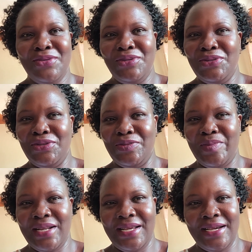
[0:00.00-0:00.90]
which was
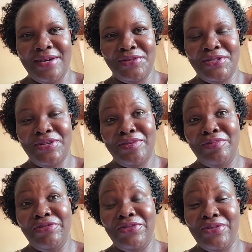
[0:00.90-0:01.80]
playing out
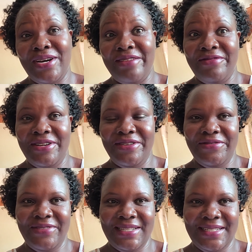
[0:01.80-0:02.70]
before her very
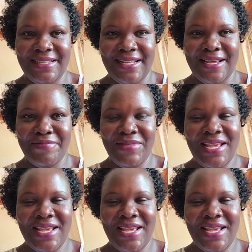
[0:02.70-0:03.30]
face there.